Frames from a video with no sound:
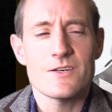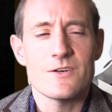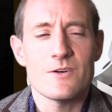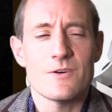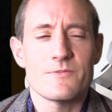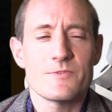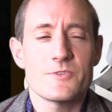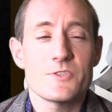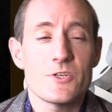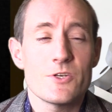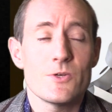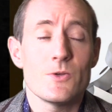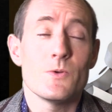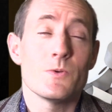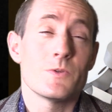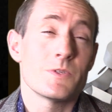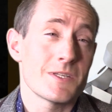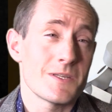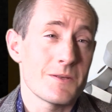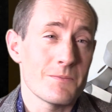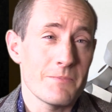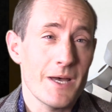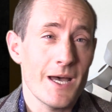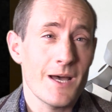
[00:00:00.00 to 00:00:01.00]
of 2
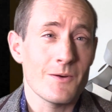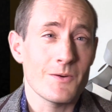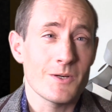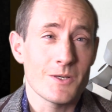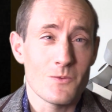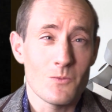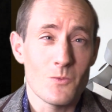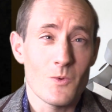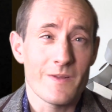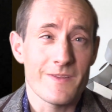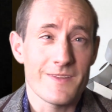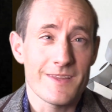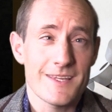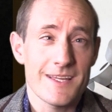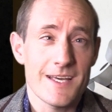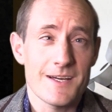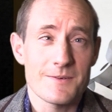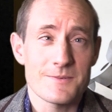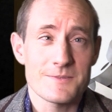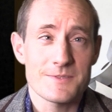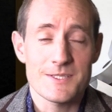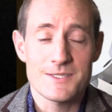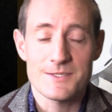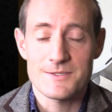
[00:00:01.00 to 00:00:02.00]
to the power
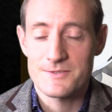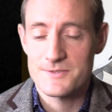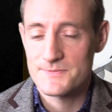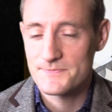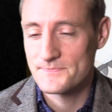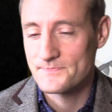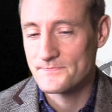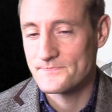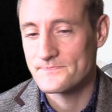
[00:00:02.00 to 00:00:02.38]
1000?